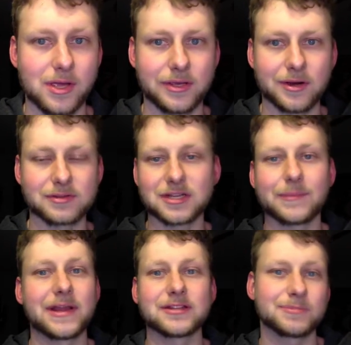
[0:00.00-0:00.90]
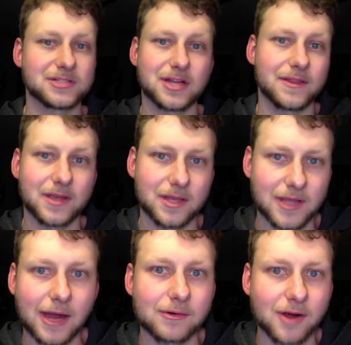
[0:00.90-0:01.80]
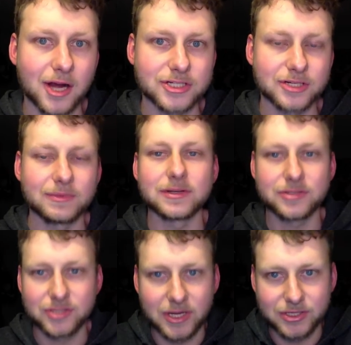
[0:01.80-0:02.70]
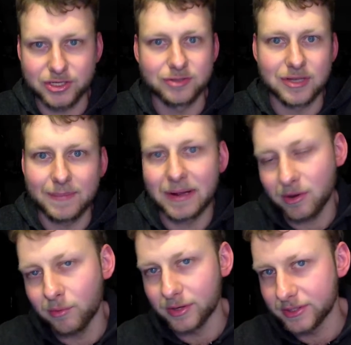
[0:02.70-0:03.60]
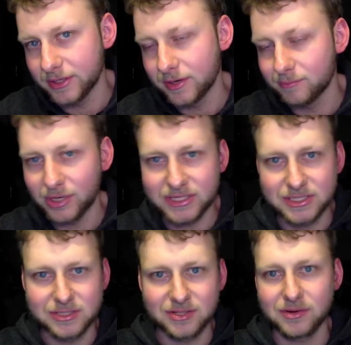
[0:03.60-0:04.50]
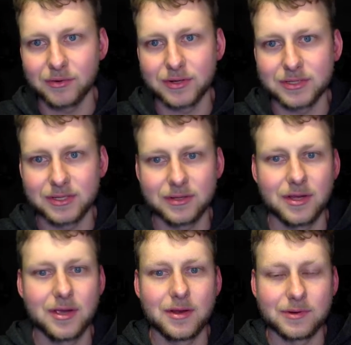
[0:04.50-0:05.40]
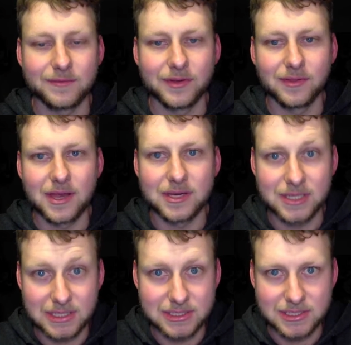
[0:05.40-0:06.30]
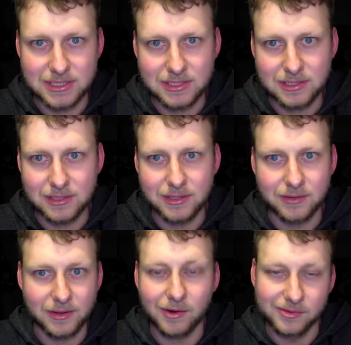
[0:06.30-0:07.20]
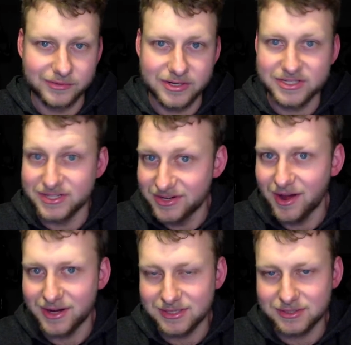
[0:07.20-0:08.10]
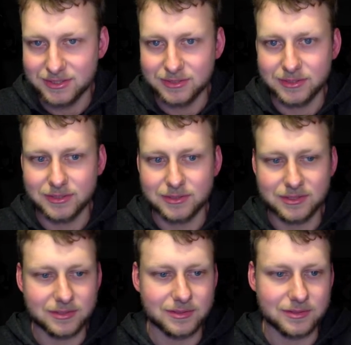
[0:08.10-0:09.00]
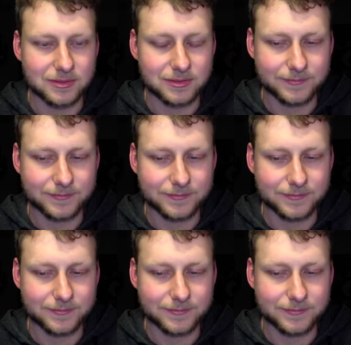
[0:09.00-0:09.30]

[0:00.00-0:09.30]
you know, someone else puts on the the arrow costume and and shows up at court. You know, breaks into the court to reveal that he, you know, Oliver is not to to to